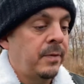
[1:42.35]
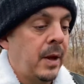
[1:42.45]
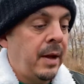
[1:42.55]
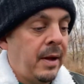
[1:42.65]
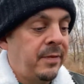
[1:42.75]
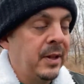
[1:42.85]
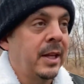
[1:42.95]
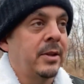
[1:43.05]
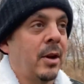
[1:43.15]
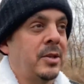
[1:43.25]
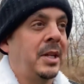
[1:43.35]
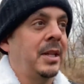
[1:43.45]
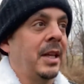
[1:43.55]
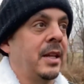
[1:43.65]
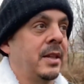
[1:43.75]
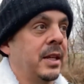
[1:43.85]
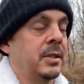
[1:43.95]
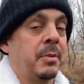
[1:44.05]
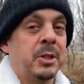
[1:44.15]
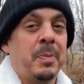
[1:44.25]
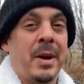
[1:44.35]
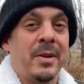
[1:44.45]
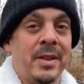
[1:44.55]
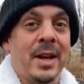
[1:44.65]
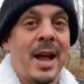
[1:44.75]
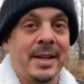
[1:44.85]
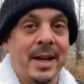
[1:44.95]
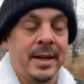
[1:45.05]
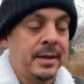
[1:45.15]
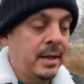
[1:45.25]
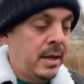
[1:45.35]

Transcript: I, I feel like they're articulating things much better than I can.